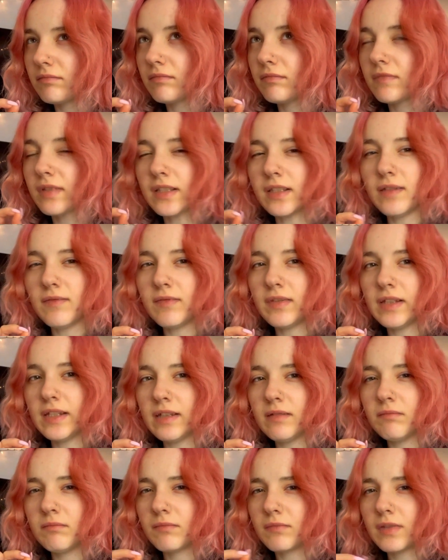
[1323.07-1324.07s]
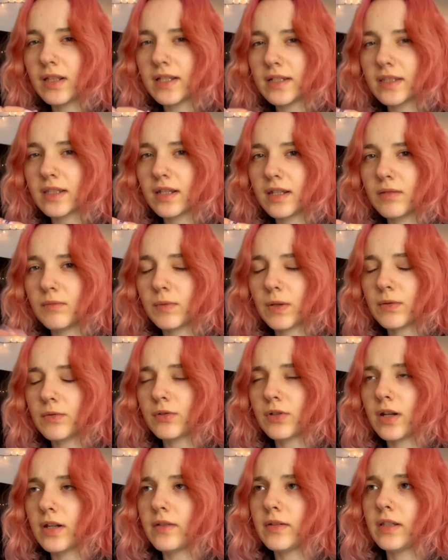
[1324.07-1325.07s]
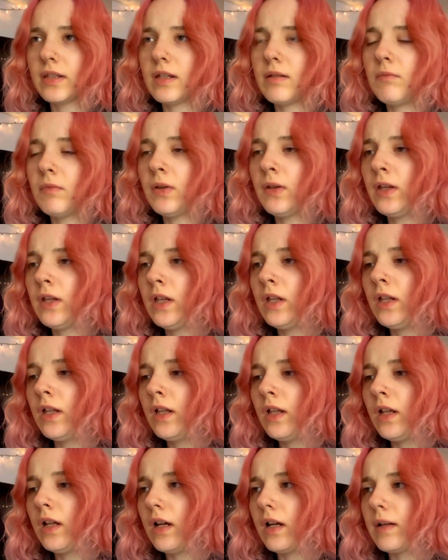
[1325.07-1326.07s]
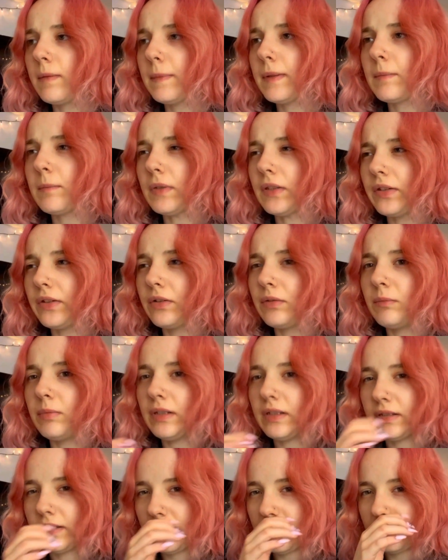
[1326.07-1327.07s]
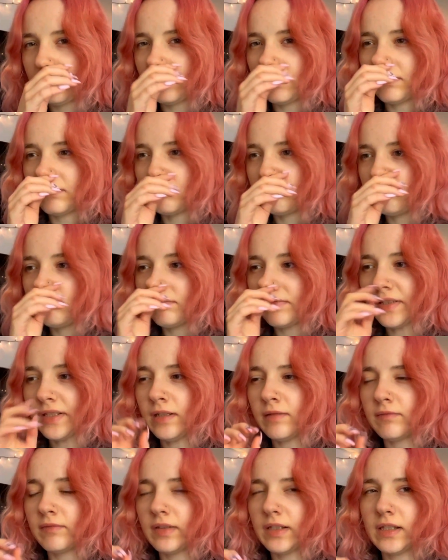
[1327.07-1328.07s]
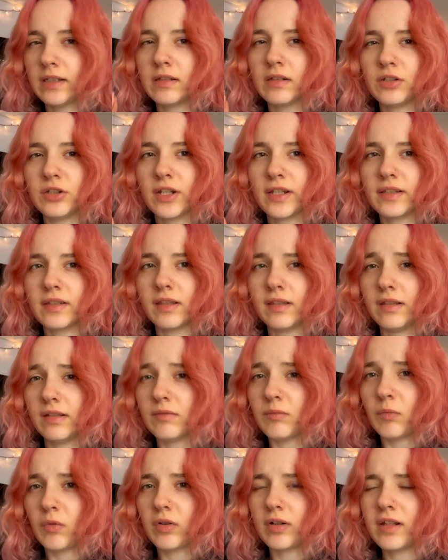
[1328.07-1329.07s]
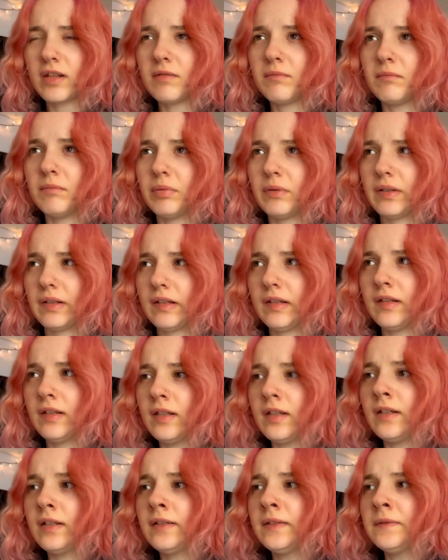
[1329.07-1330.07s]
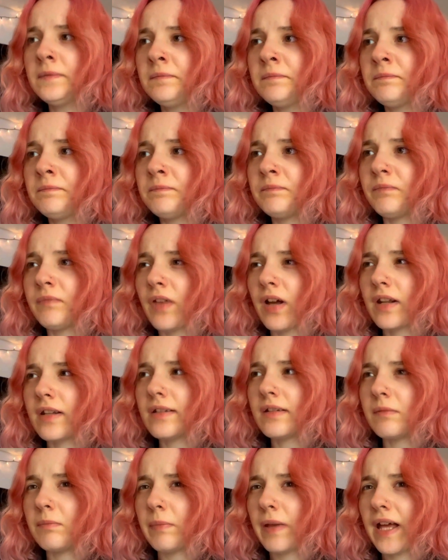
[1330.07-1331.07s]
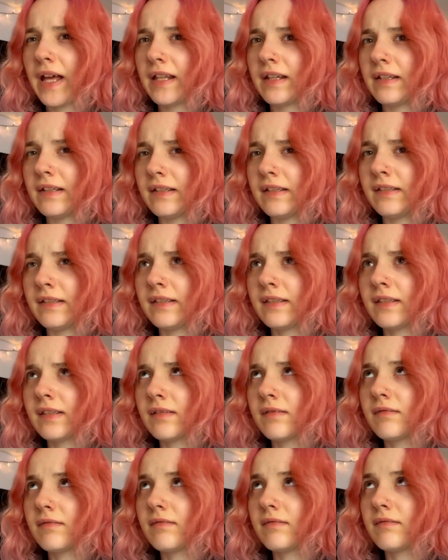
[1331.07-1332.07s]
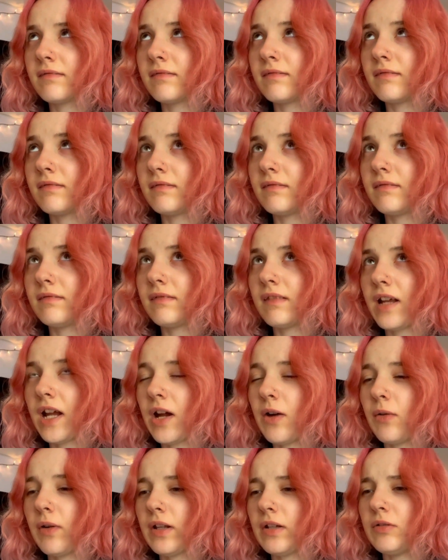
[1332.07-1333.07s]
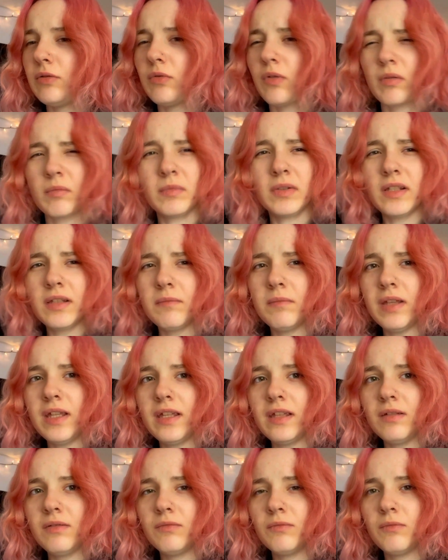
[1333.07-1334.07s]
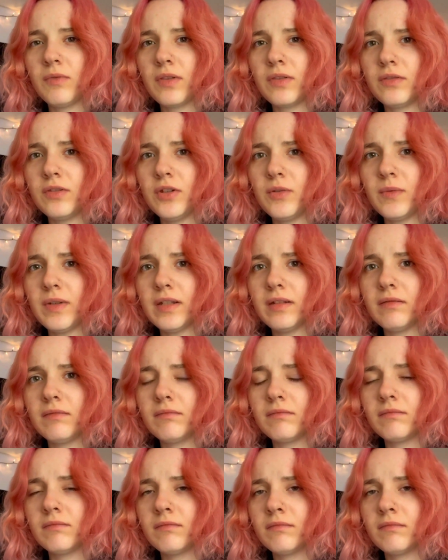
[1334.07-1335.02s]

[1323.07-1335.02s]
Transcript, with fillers: sniffling last night when I was trying to sleep. Um, I'm a little bit like sniffling and congested this morning, but not as bad as how I normally be with doing